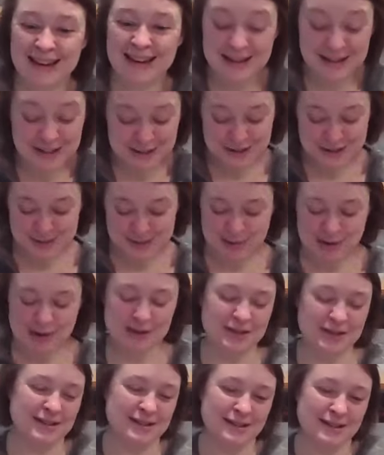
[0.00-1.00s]
And Nicholas
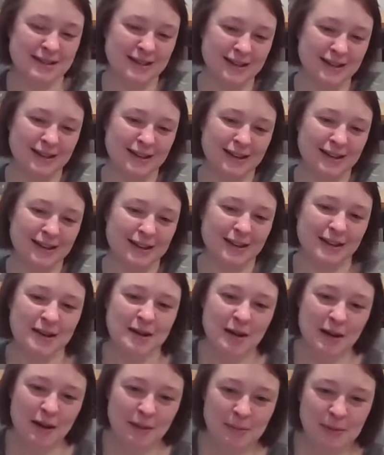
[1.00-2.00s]
Sparks is
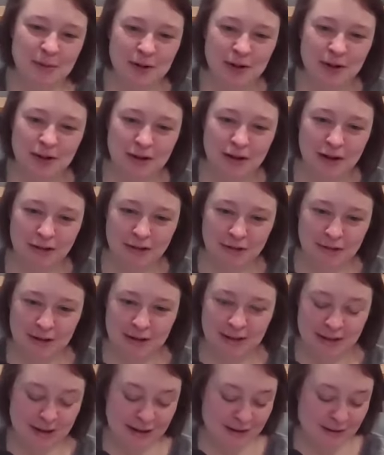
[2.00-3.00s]
pretty good author,
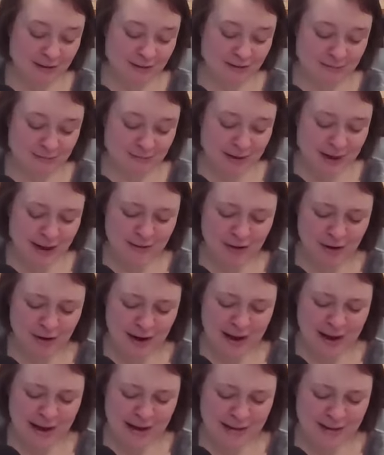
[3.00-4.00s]
I think. I
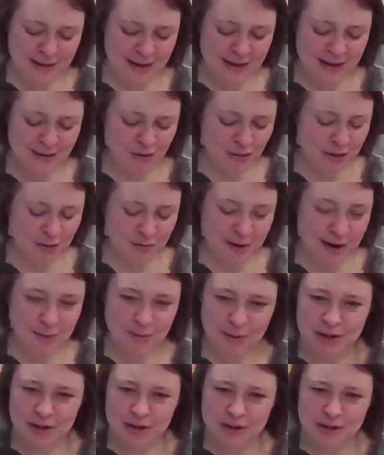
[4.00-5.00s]
think I've only
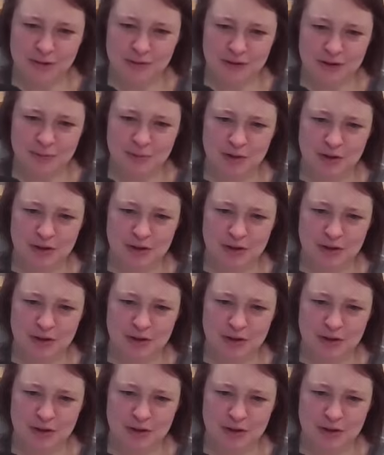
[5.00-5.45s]
read one or two of his